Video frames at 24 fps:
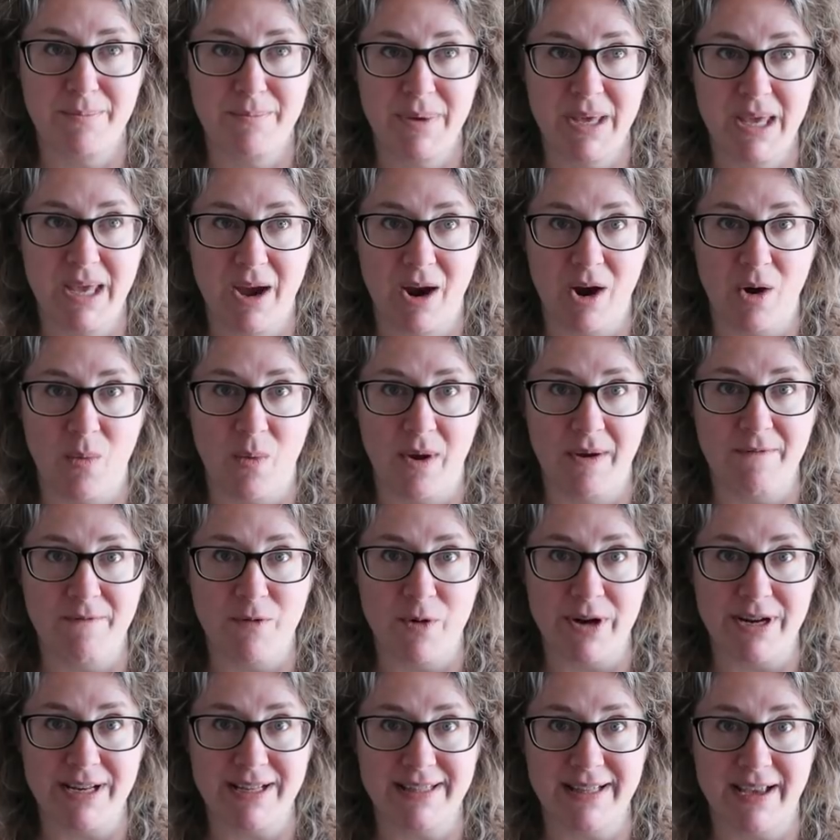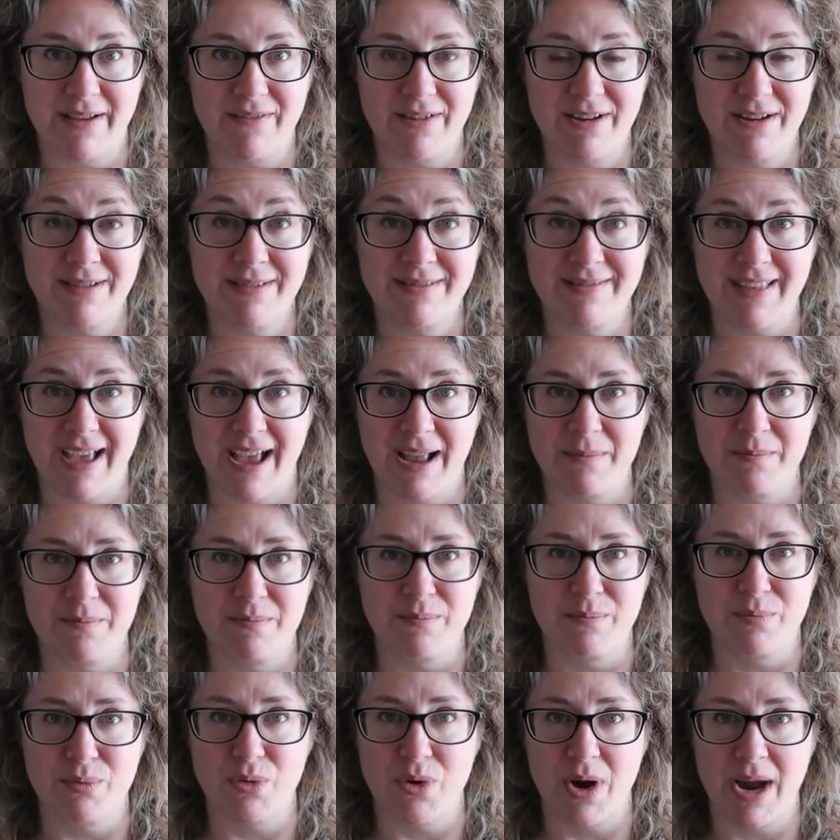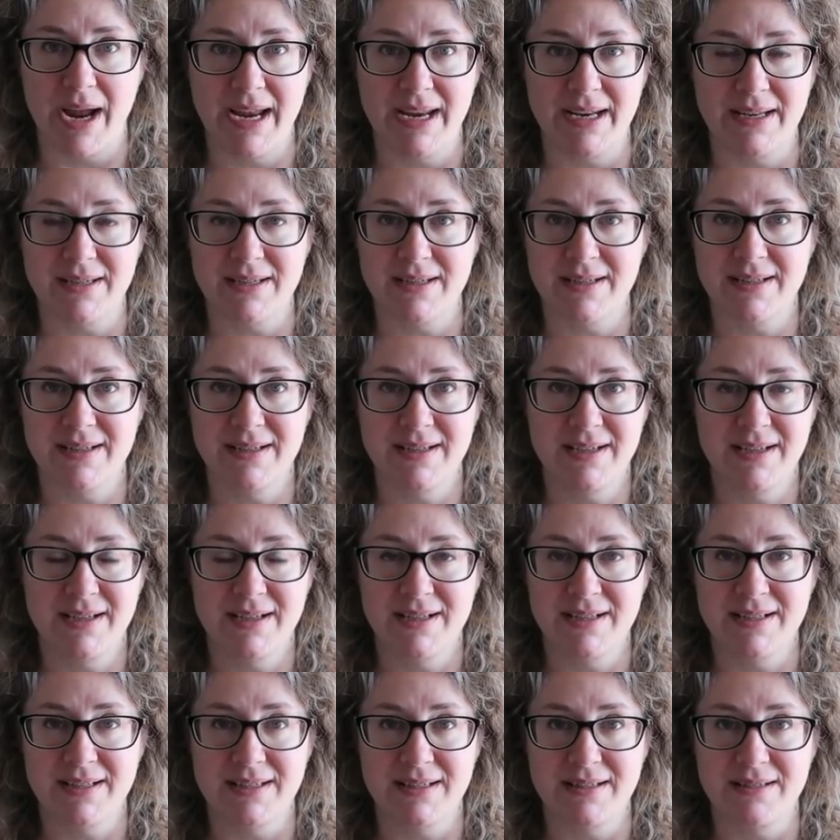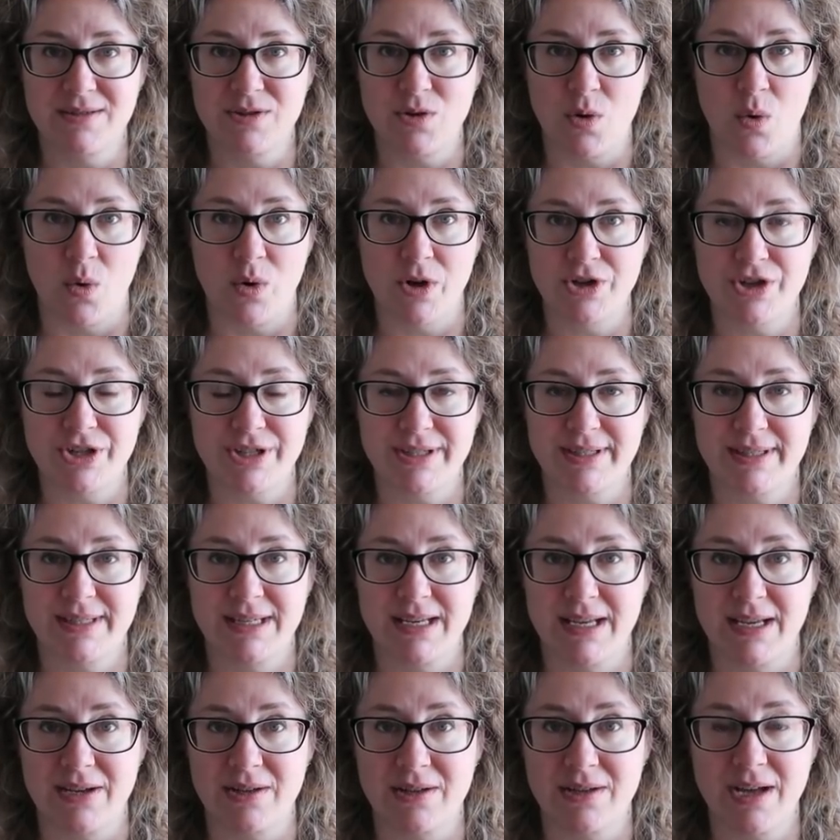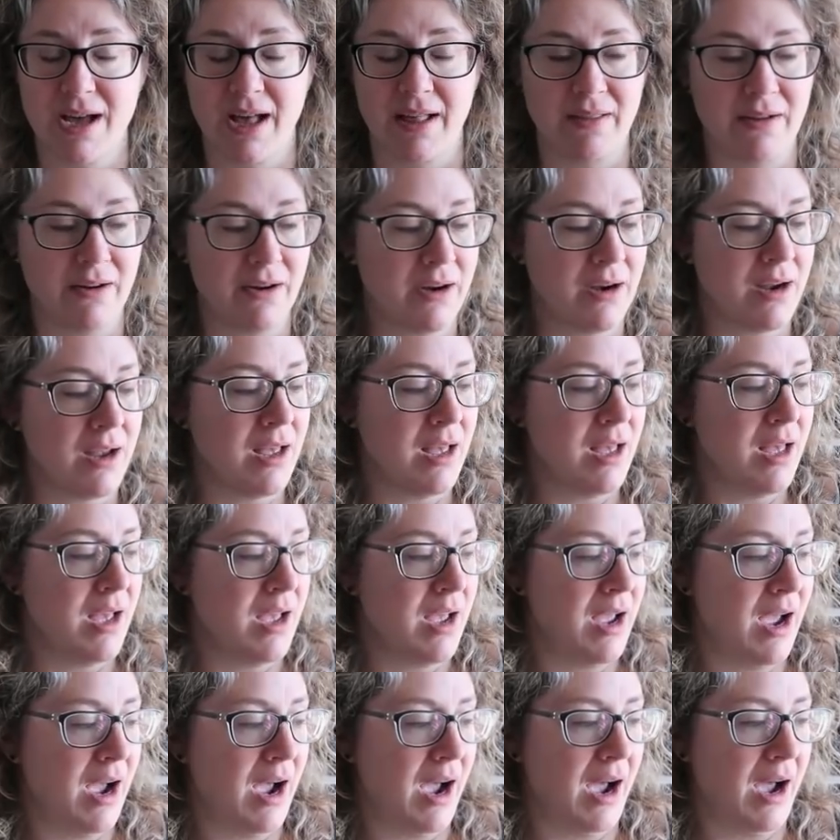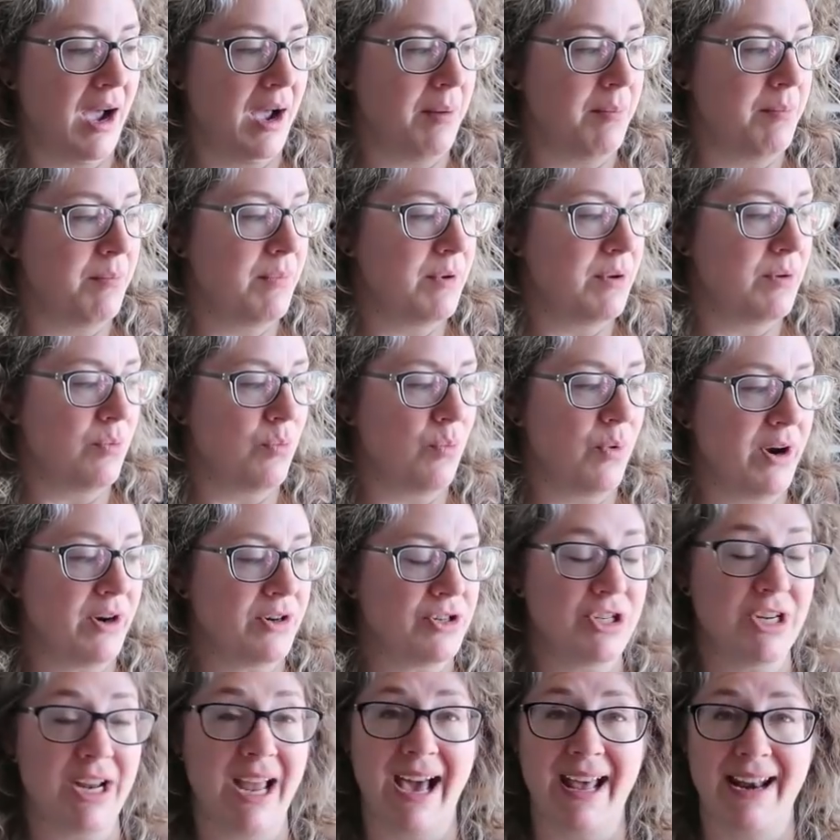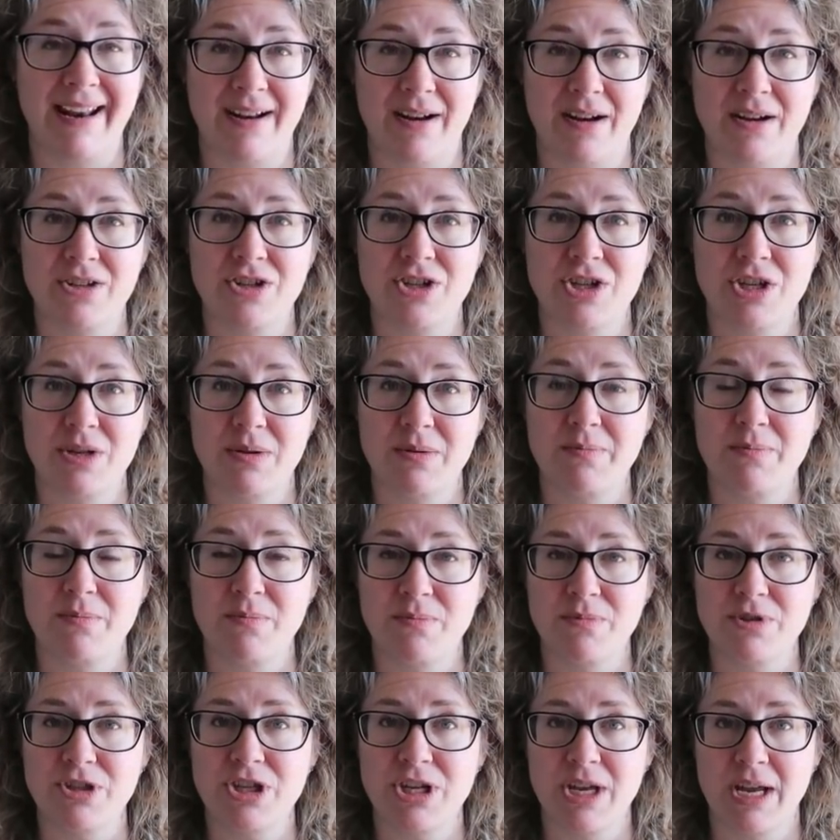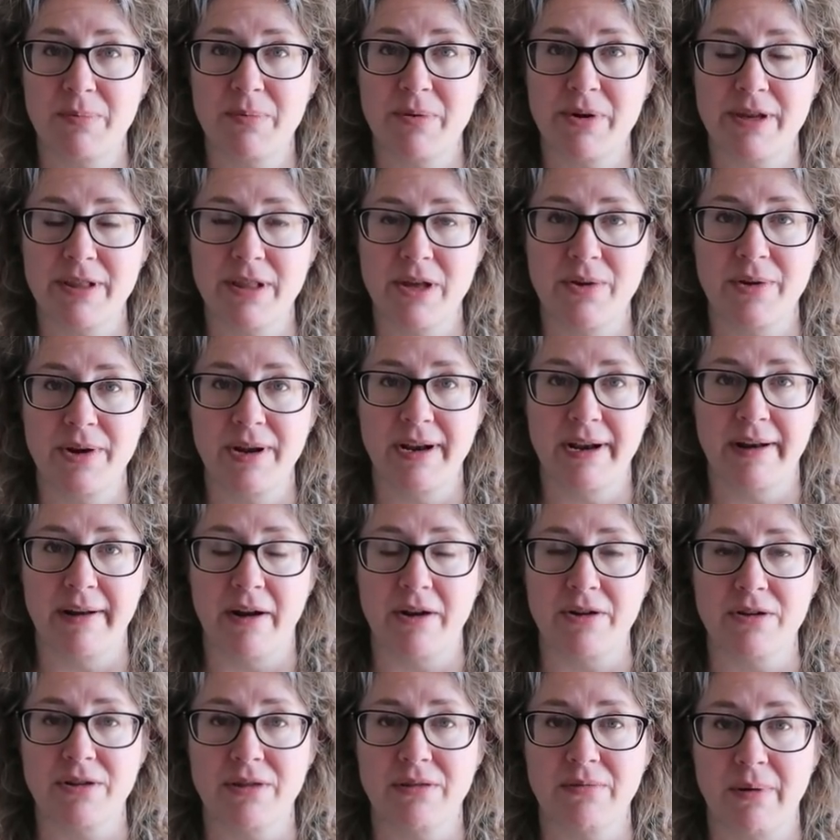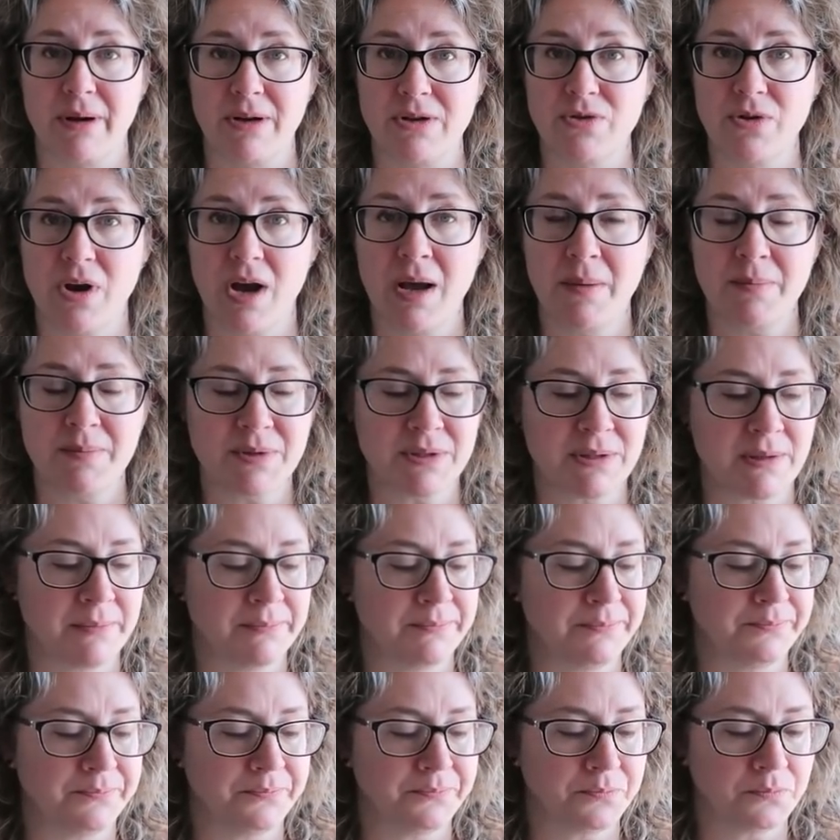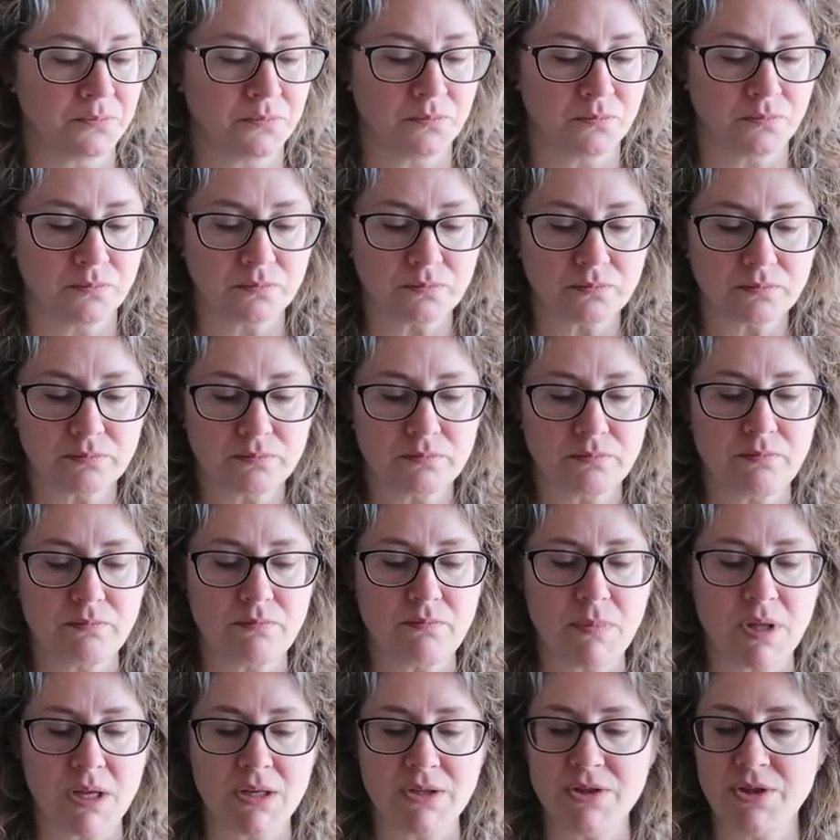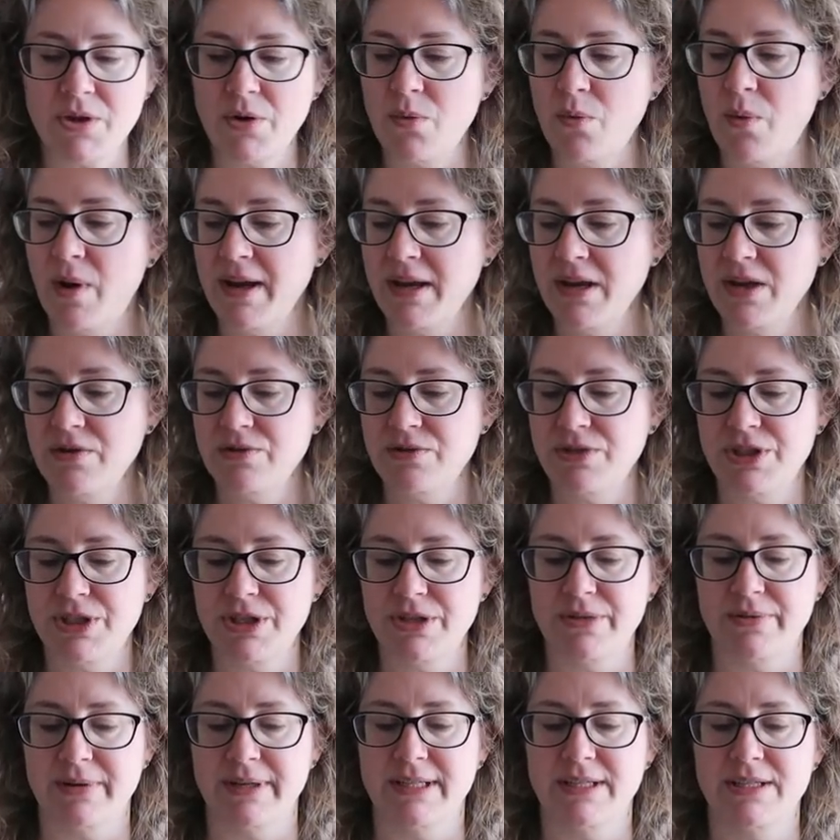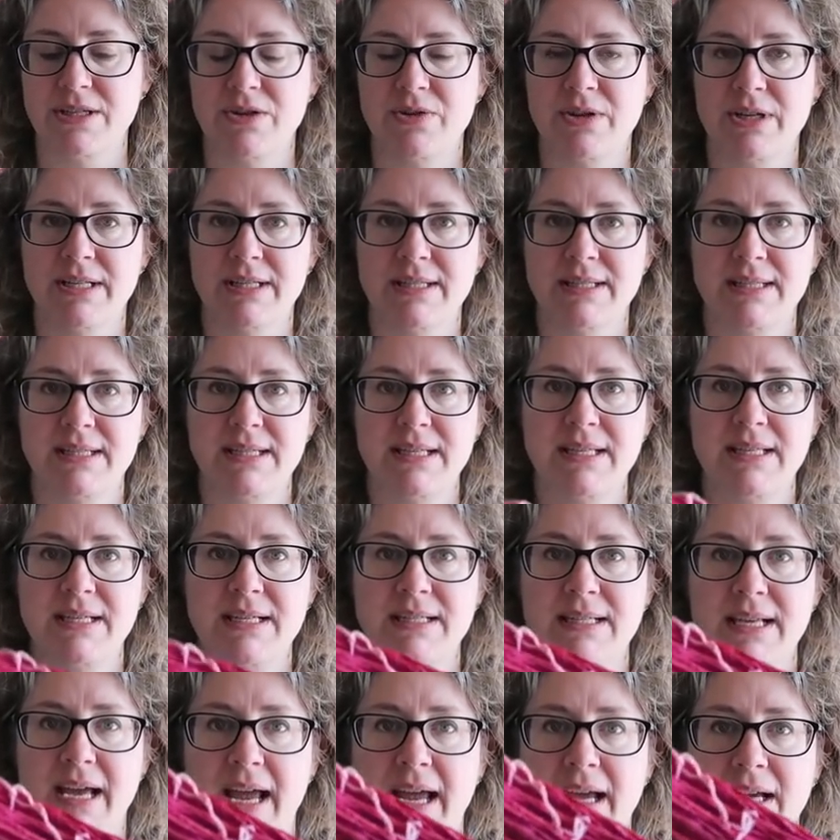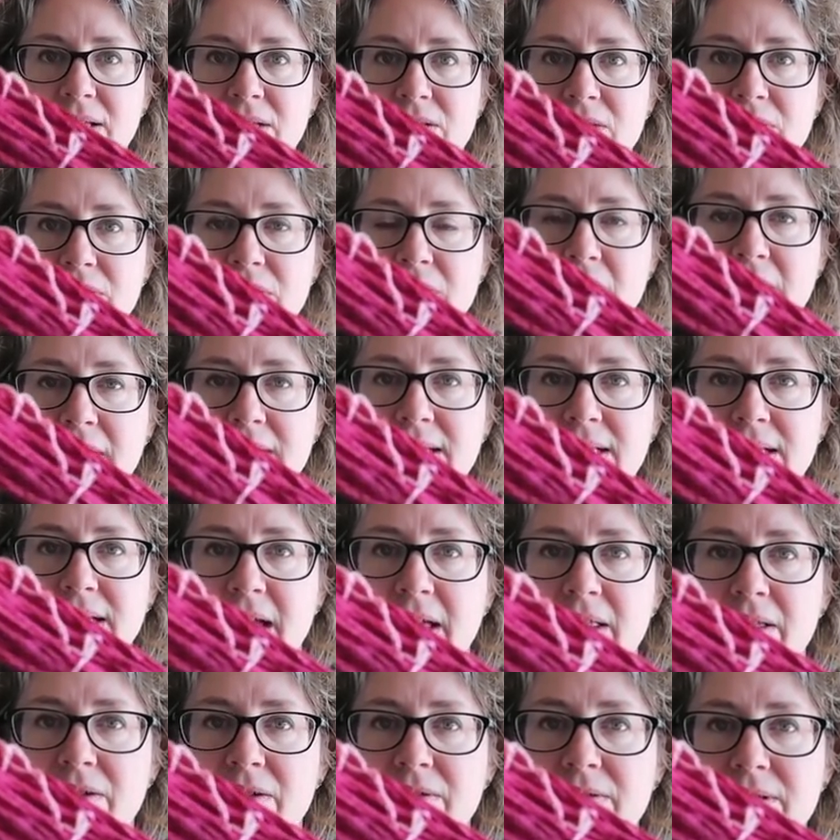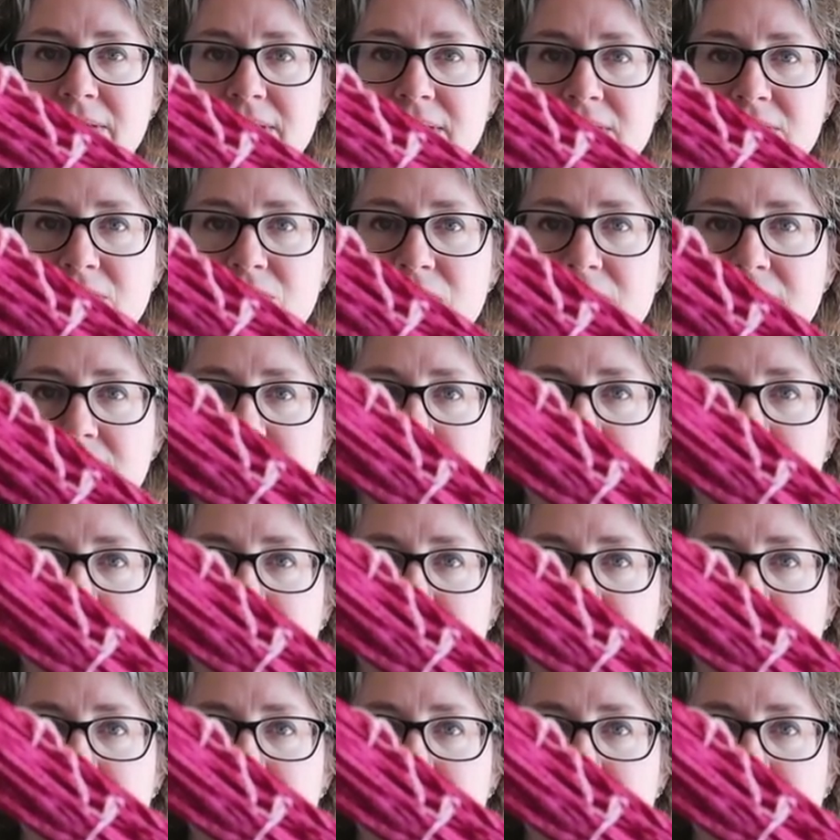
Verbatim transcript: P R one forty-seven, that bright gorgeous teal color, Um, where she had it, she she had preloaded it onto thread drops. So what you do is you can see these hanks are tied together, and this is just